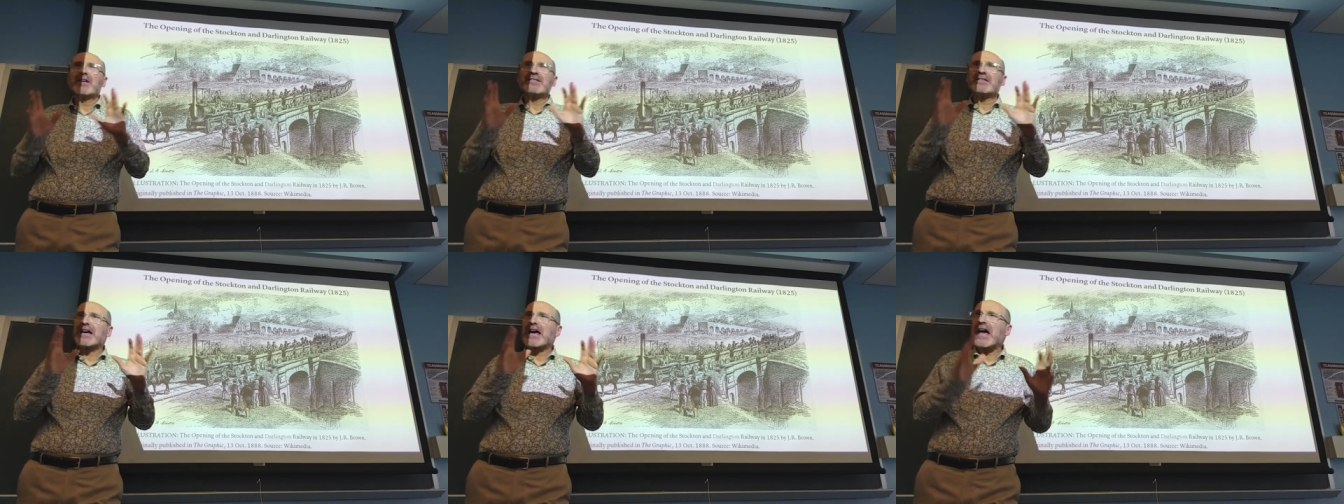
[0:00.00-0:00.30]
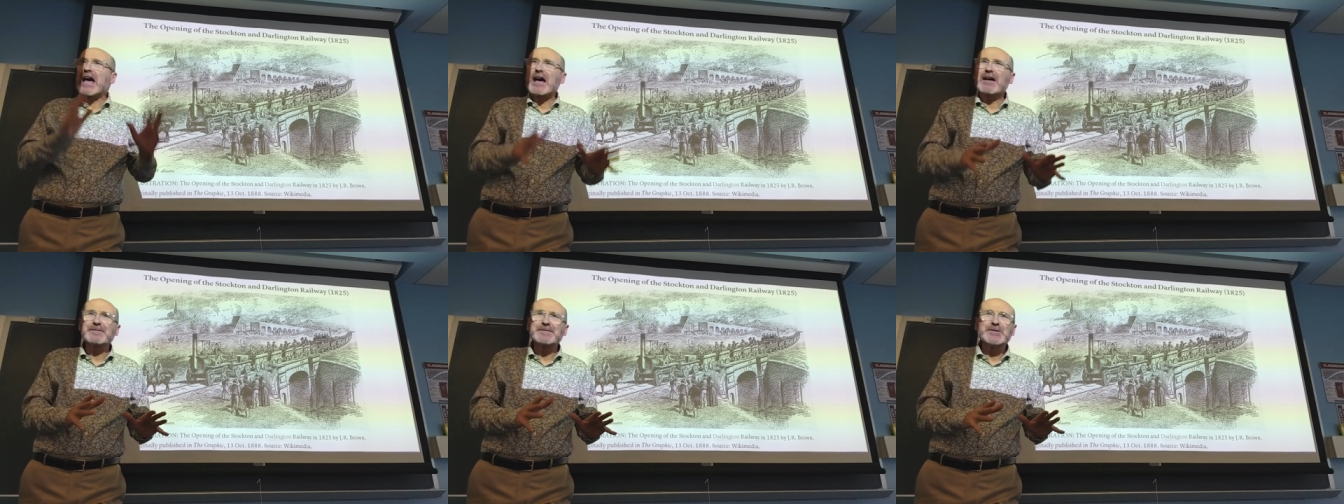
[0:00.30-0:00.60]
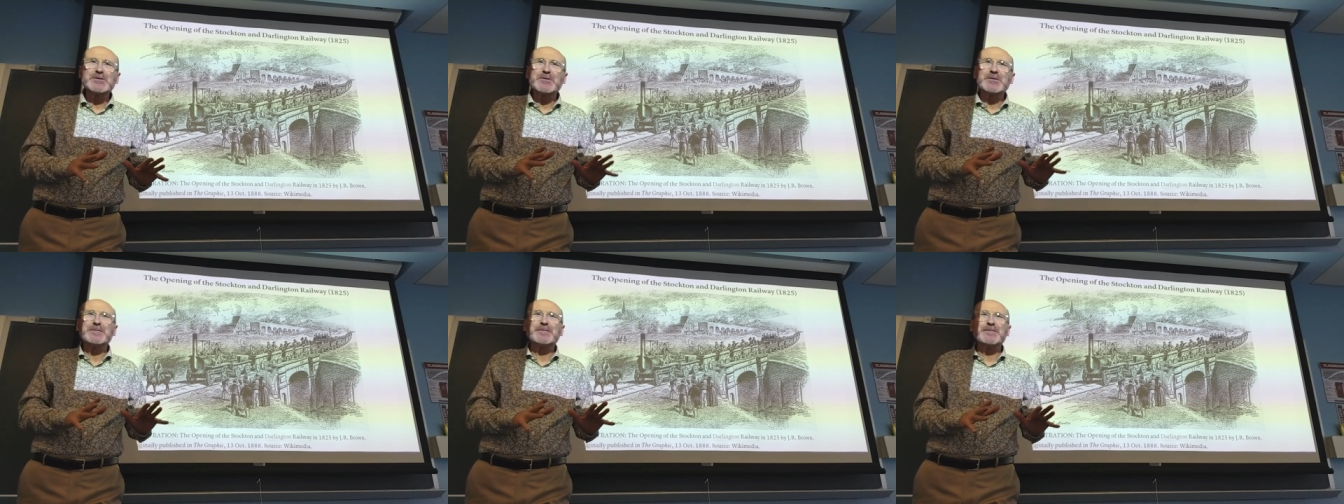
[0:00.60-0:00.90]
they have
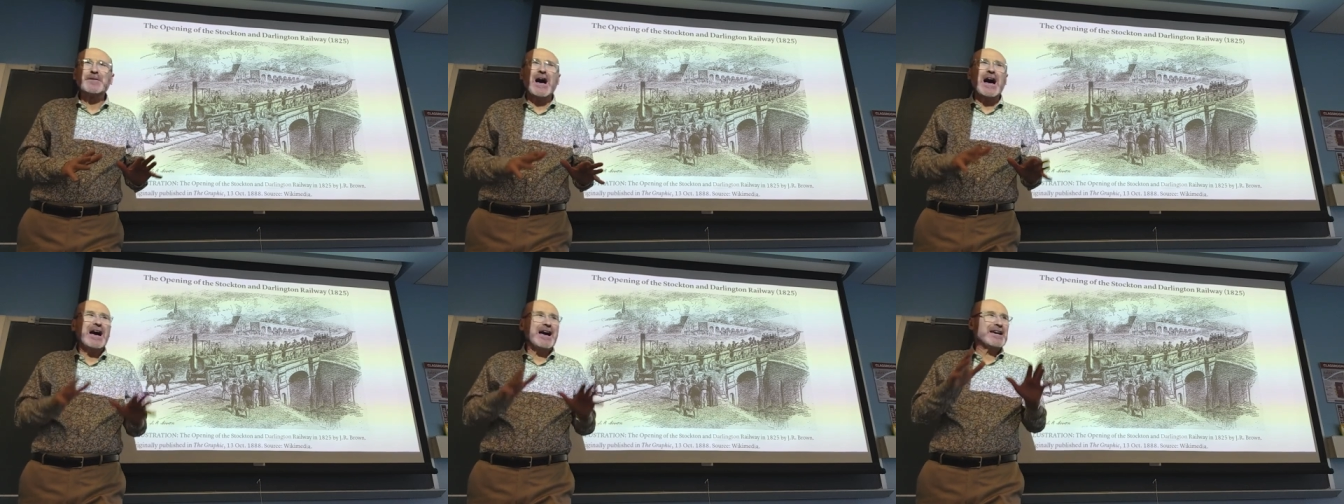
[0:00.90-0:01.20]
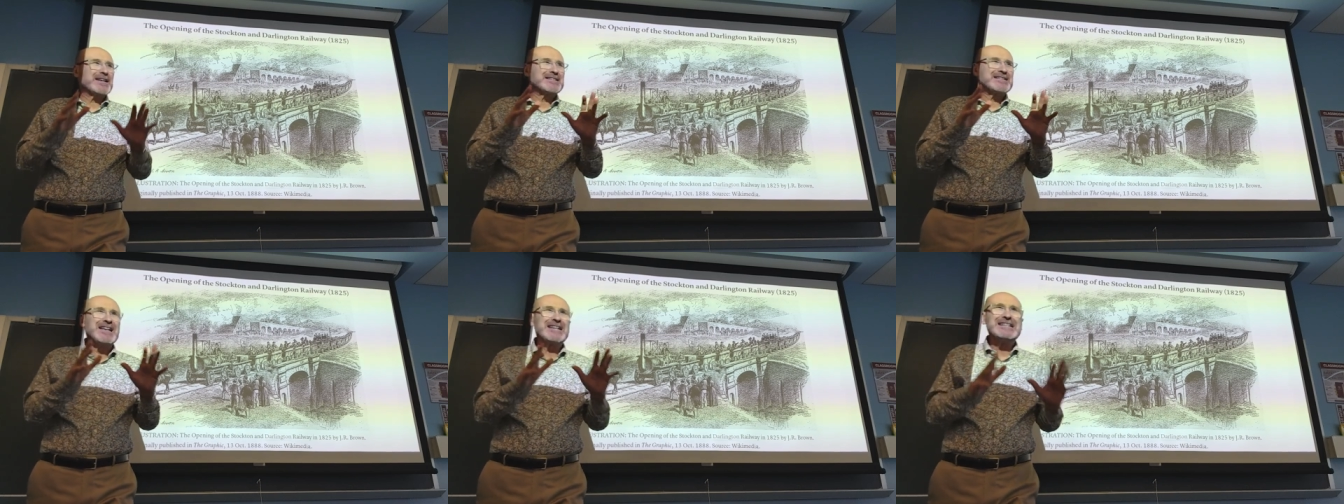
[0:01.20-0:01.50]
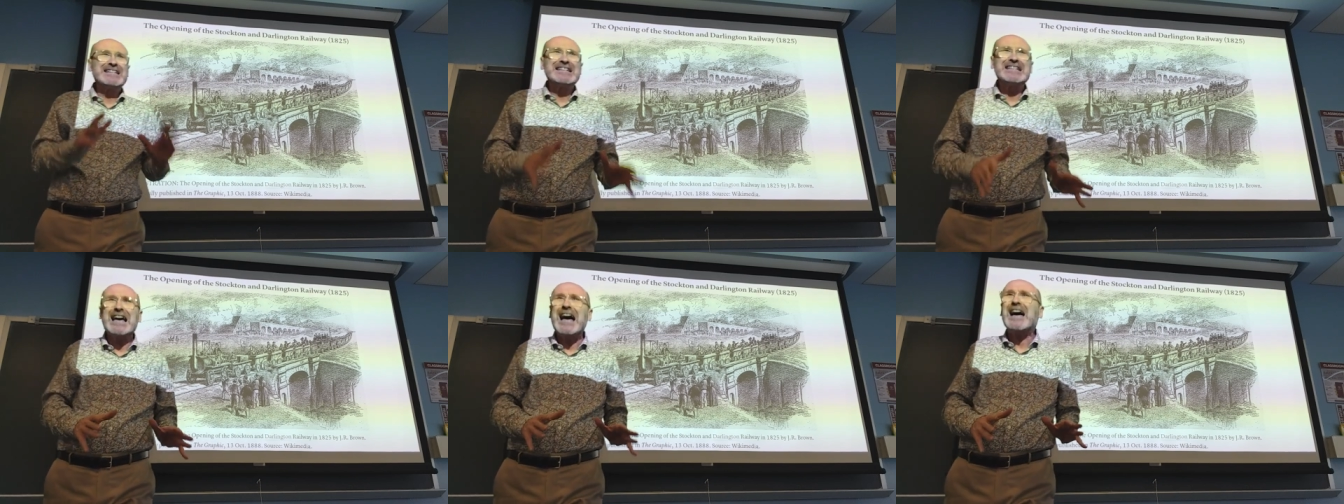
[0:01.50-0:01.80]
to find and
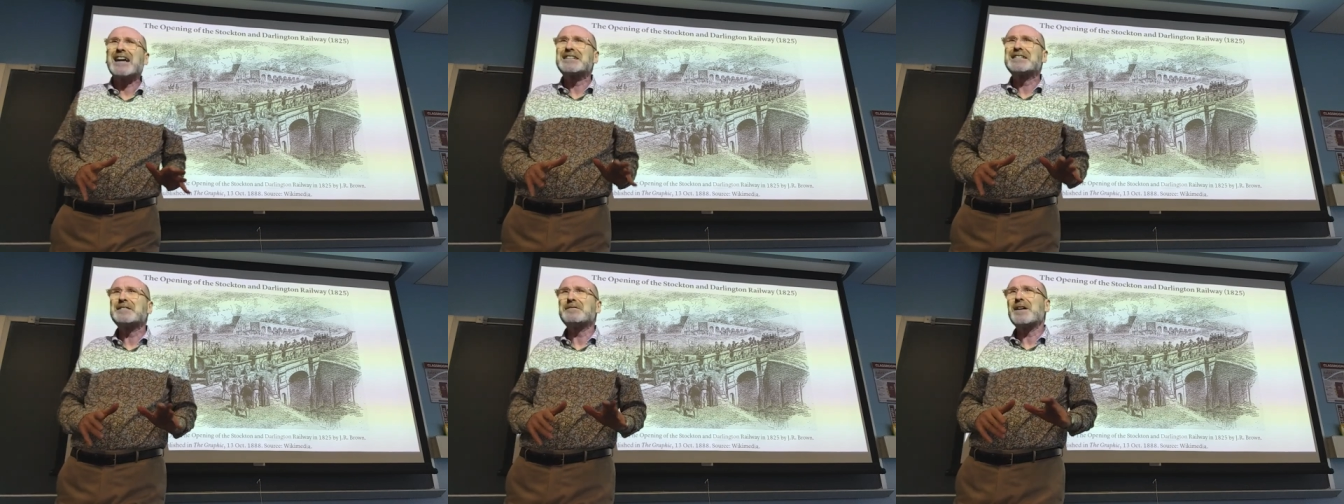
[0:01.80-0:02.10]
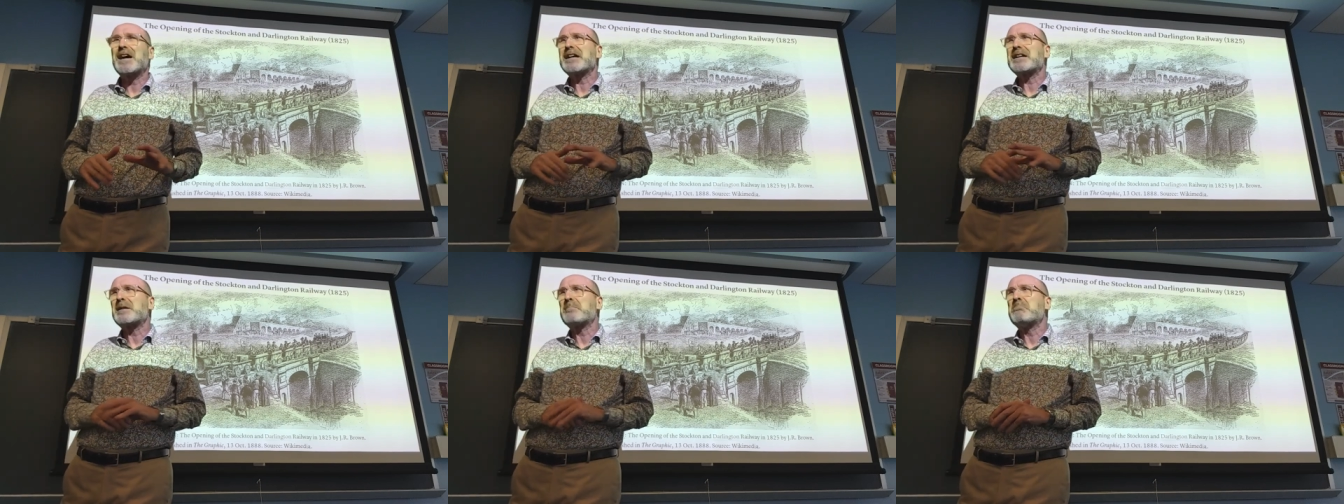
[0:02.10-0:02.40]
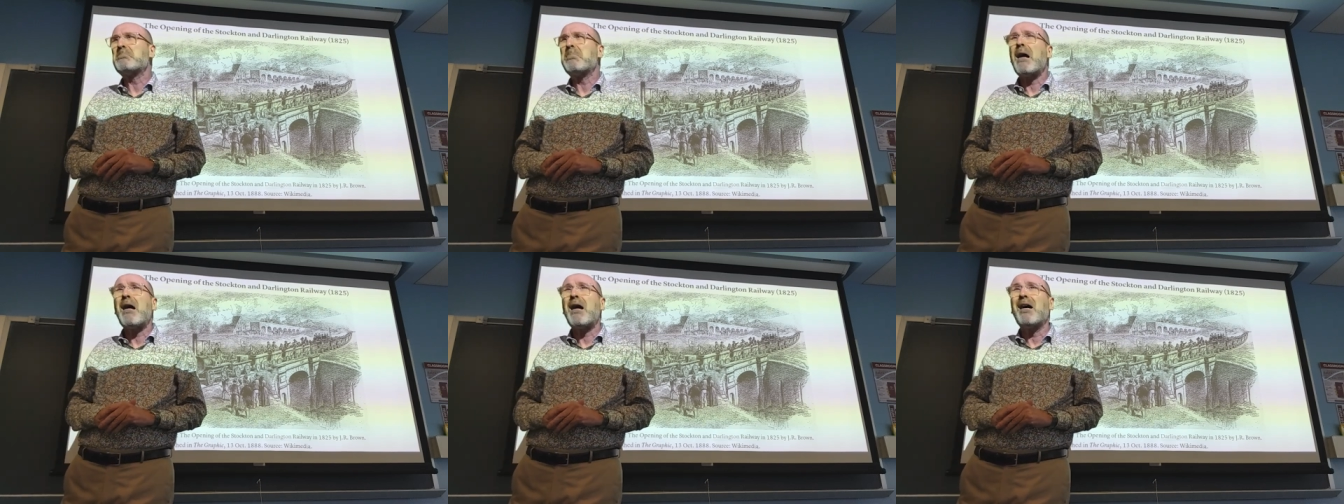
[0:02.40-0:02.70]
deactivate a
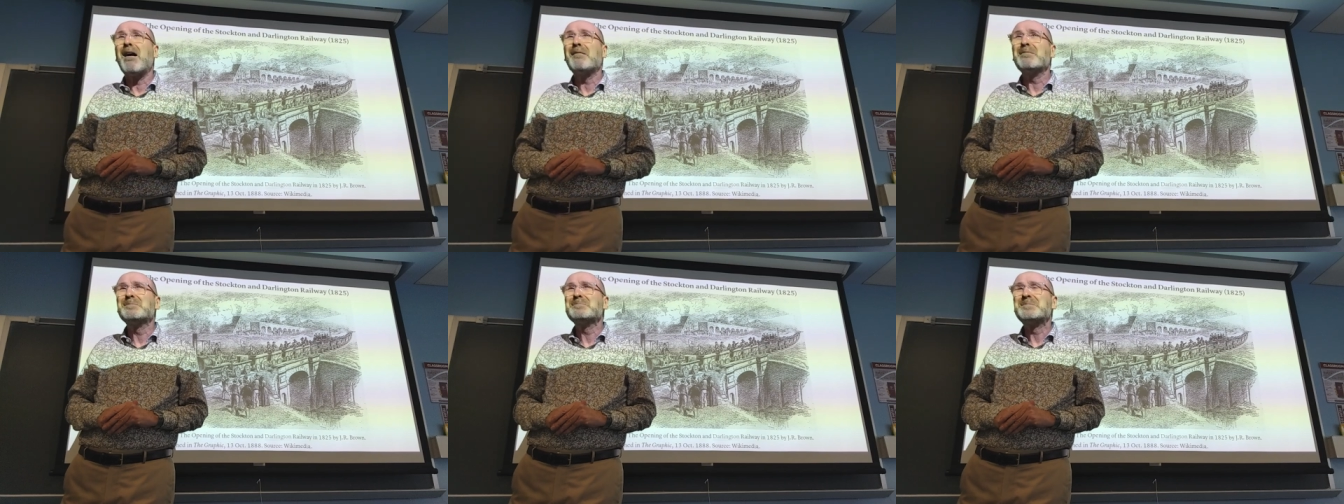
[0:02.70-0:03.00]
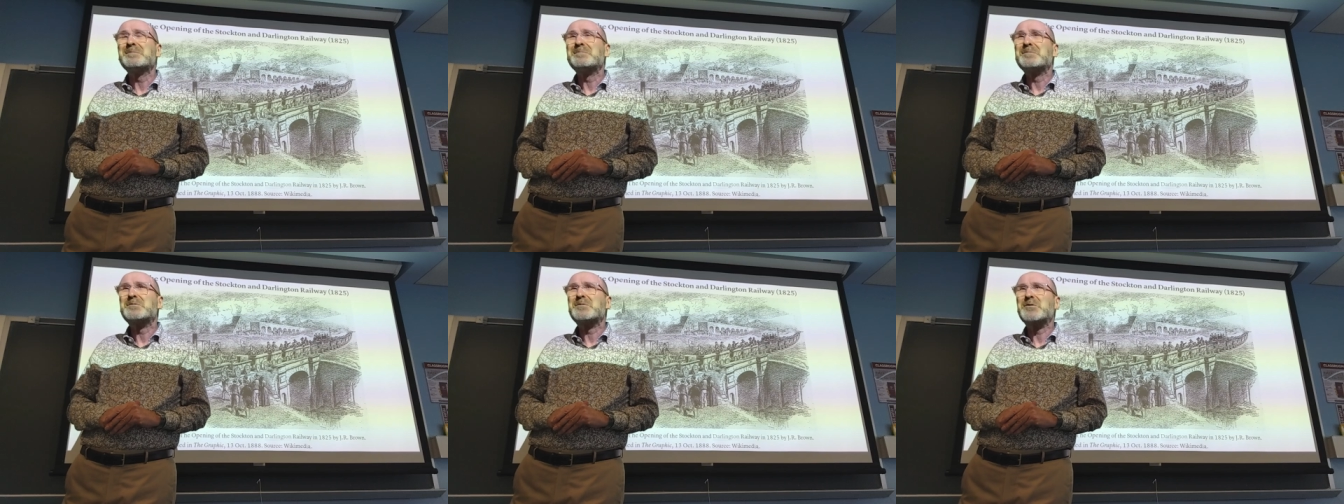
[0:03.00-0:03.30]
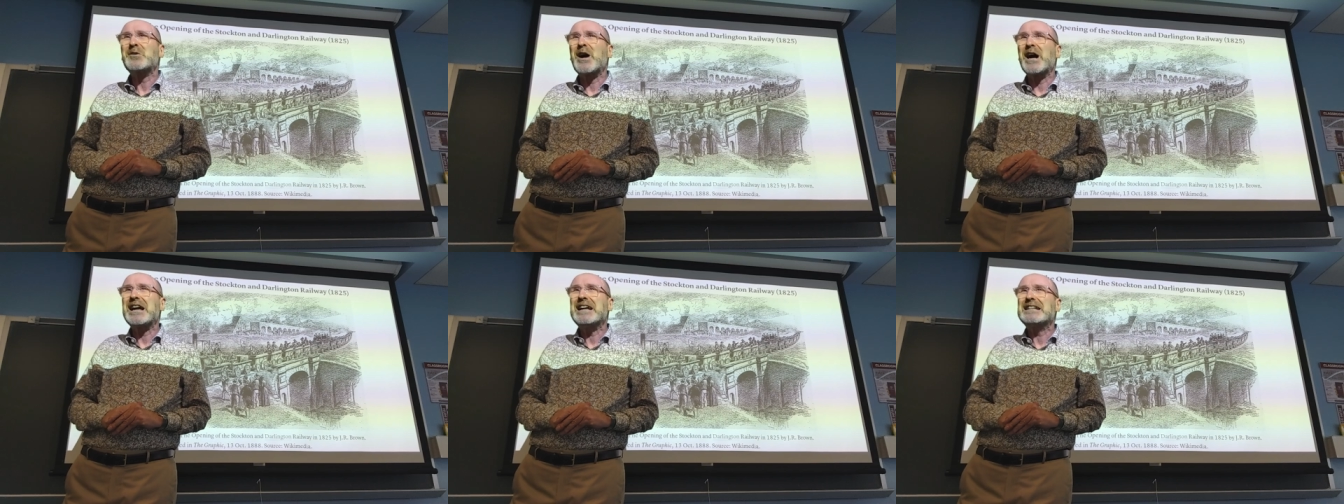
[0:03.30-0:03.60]
bomb,
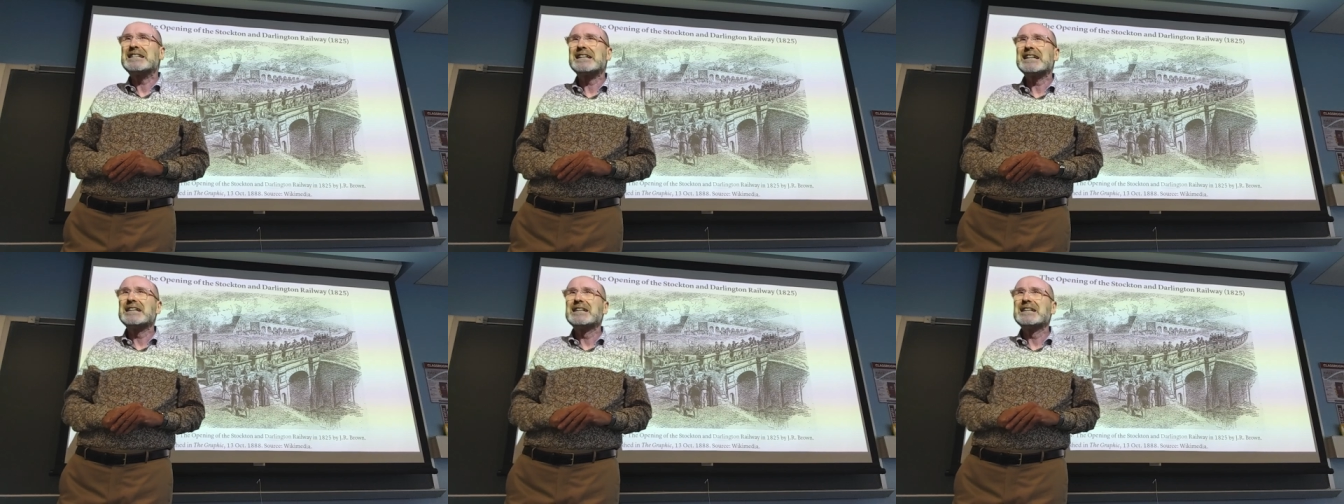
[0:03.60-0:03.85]
right?